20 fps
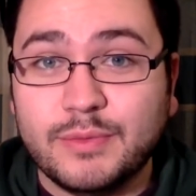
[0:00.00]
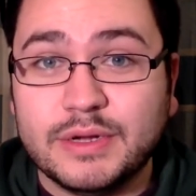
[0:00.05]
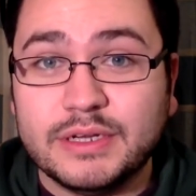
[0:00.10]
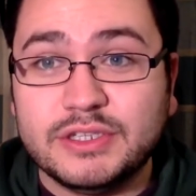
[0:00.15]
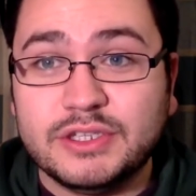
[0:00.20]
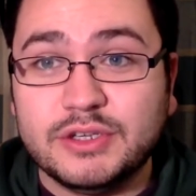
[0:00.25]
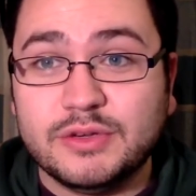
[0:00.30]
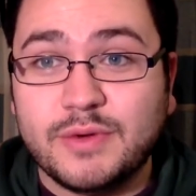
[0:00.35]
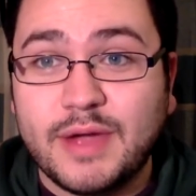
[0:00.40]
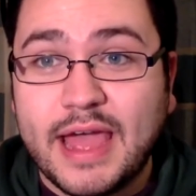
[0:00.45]

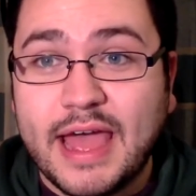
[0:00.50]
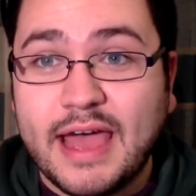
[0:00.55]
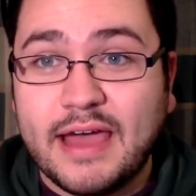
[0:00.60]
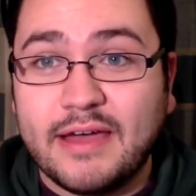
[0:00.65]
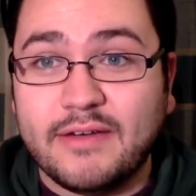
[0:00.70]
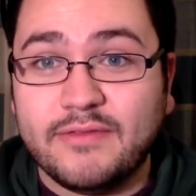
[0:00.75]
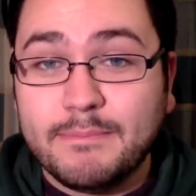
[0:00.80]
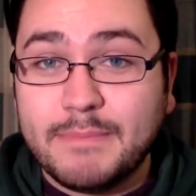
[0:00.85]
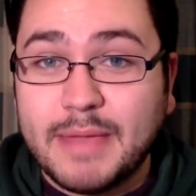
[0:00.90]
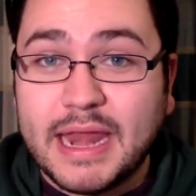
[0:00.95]
Once you
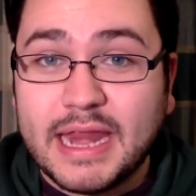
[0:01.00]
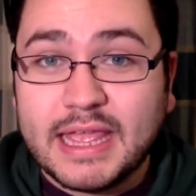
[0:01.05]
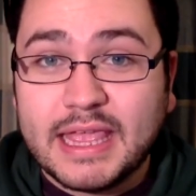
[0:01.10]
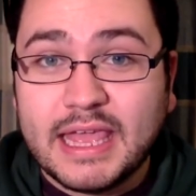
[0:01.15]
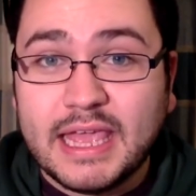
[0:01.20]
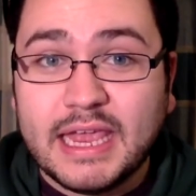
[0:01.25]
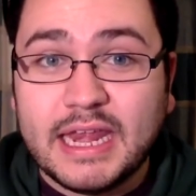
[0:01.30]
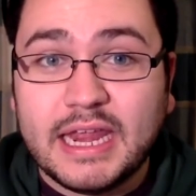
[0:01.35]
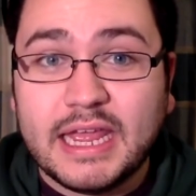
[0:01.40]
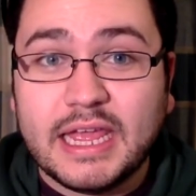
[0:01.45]
have
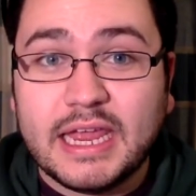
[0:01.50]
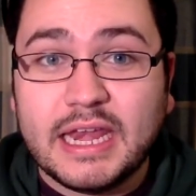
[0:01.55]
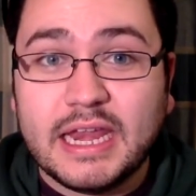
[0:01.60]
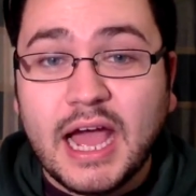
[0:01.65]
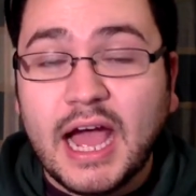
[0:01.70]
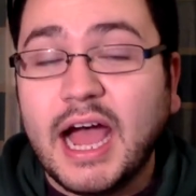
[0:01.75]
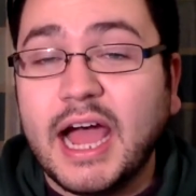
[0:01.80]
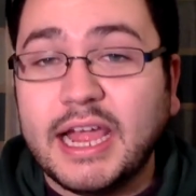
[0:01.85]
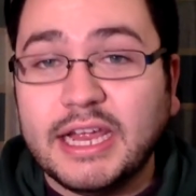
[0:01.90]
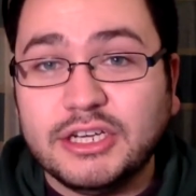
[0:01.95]
medicated,
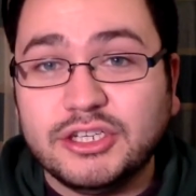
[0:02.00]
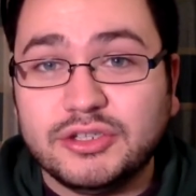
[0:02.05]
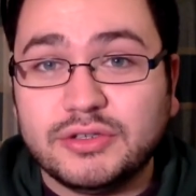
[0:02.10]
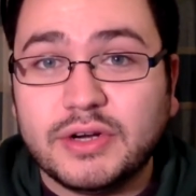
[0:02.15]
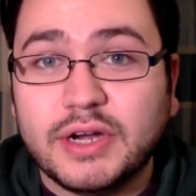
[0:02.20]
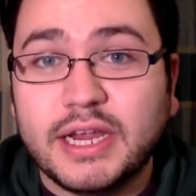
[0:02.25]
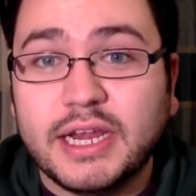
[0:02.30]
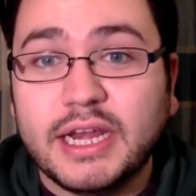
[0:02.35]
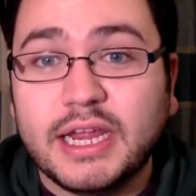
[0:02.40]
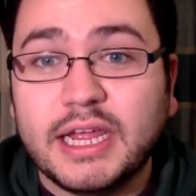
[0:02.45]

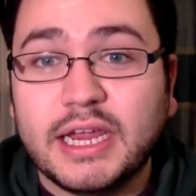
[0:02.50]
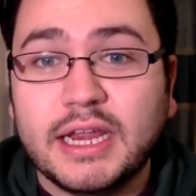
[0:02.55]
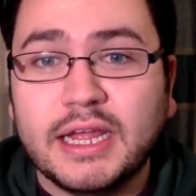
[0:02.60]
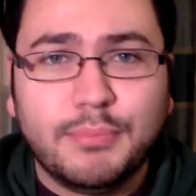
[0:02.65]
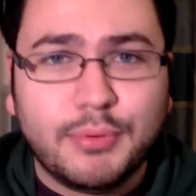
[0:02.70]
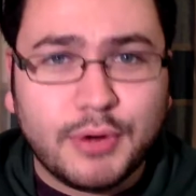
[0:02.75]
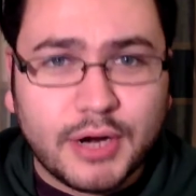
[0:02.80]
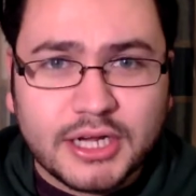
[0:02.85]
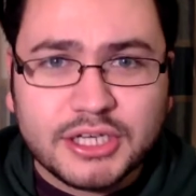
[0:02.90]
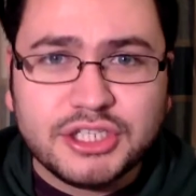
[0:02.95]
hydrated,
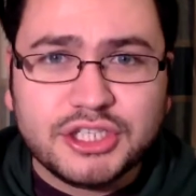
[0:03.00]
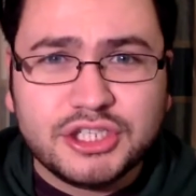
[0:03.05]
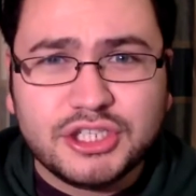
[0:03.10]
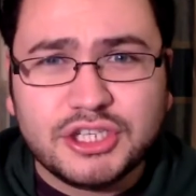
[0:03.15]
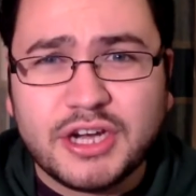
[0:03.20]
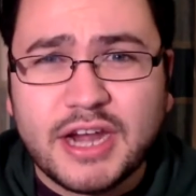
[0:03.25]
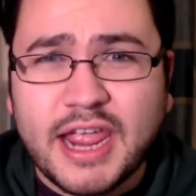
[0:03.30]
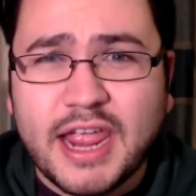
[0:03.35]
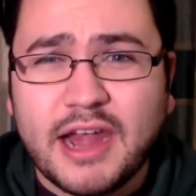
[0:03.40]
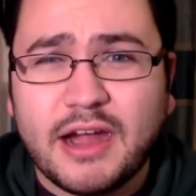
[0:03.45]
brushed
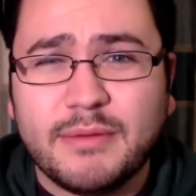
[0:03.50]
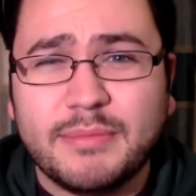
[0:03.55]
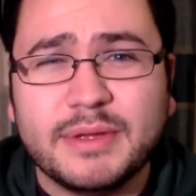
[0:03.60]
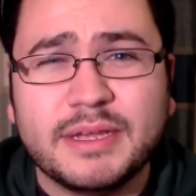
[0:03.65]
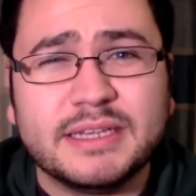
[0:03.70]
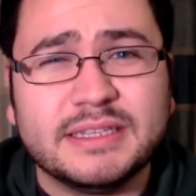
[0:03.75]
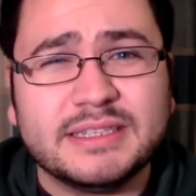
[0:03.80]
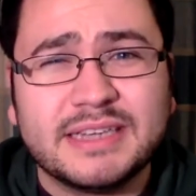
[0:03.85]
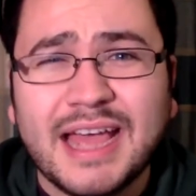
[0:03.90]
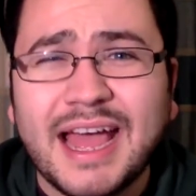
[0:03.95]
your hair,
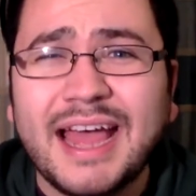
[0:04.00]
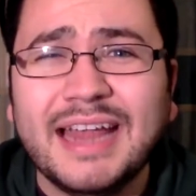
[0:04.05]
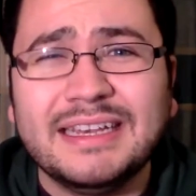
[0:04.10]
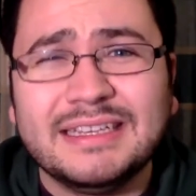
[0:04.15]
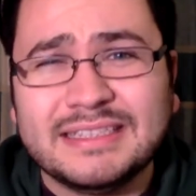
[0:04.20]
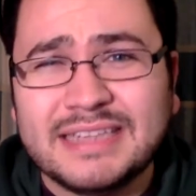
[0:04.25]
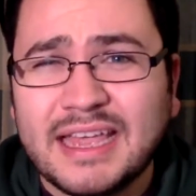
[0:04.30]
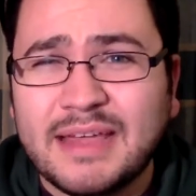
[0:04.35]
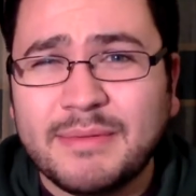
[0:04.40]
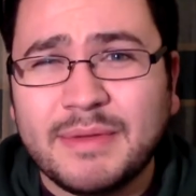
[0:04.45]
because god
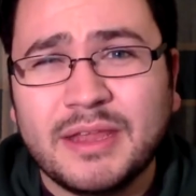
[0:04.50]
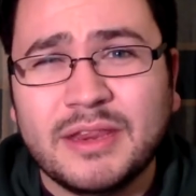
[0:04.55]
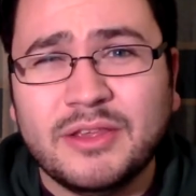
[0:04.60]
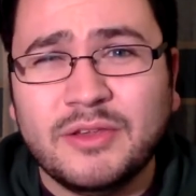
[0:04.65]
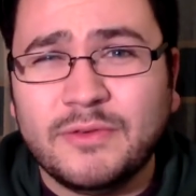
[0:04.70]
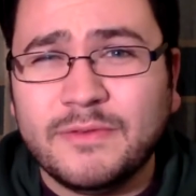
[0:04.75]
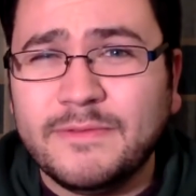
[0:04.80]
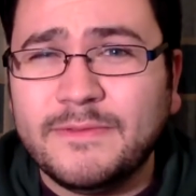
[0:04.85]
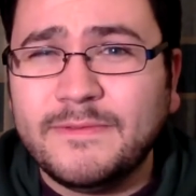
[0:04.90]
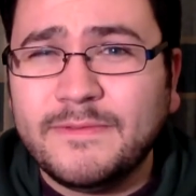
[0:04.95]
damn it,
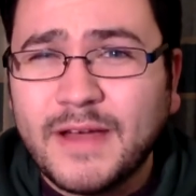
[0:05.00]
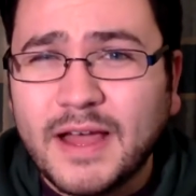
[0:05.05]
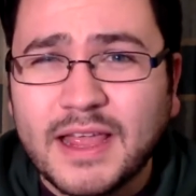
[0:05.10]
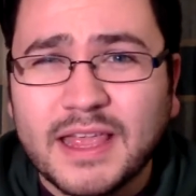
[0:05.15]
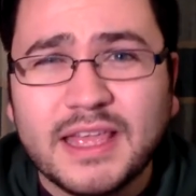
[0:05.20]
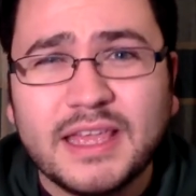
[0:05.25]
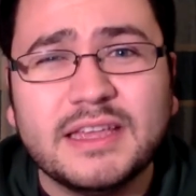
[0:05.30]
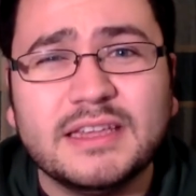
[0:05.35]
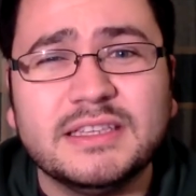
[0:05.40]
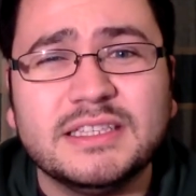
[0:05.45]
you
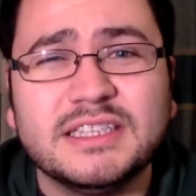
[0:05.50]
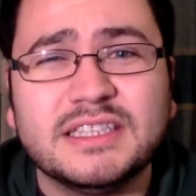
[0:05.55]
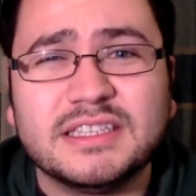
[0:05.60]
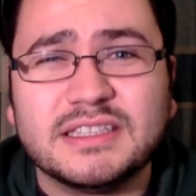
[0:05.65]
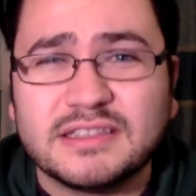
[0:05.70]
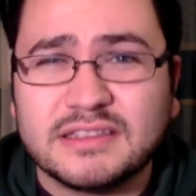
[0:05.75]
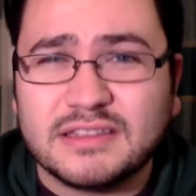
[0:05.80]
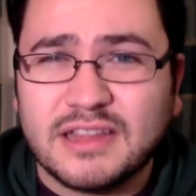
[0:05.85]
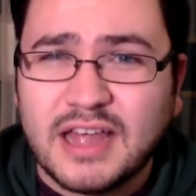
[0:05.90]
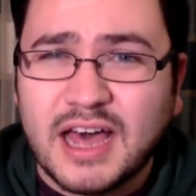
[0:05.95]
fucking
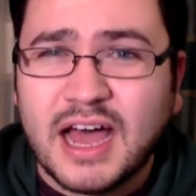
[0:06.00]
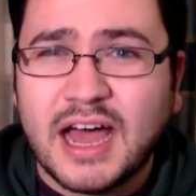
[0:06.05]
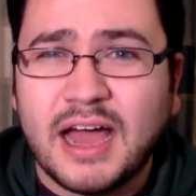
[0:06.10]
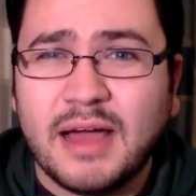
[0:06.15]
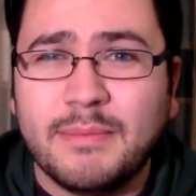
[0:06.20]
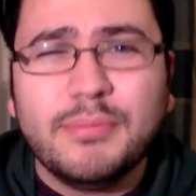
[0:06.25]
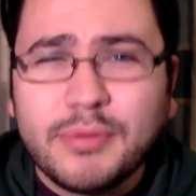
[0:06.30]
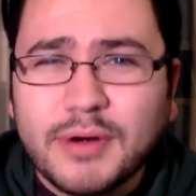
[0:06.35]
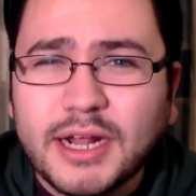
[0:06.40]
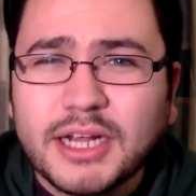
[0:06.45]

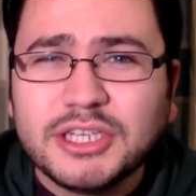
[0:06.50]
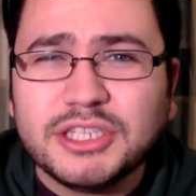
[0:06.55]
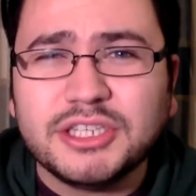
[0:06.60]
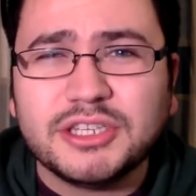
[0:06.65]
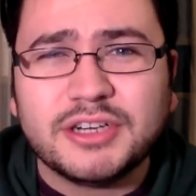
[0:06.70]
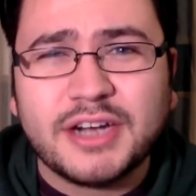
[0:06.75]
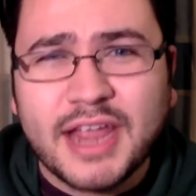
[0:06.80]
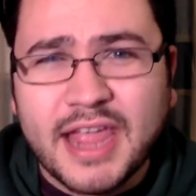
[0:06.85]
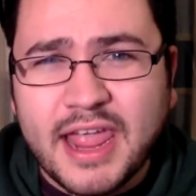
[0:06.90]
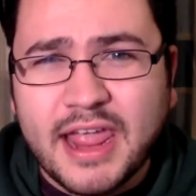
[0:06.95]
slob, brush
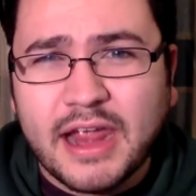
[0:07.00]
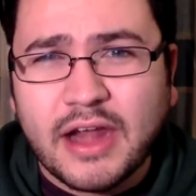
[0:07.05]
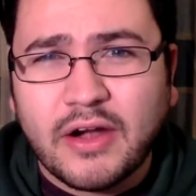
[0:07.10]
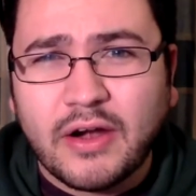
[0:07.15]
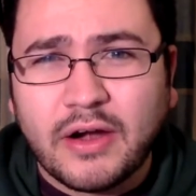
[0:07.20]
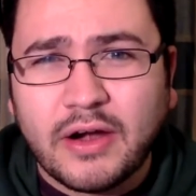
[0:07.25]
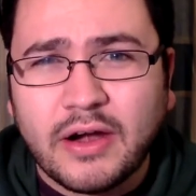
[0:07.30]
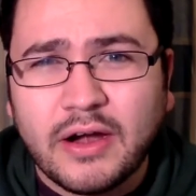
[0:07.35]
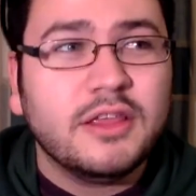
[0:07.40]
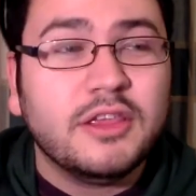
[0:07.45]
your
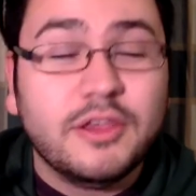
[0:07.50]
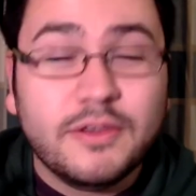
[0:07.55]
hair.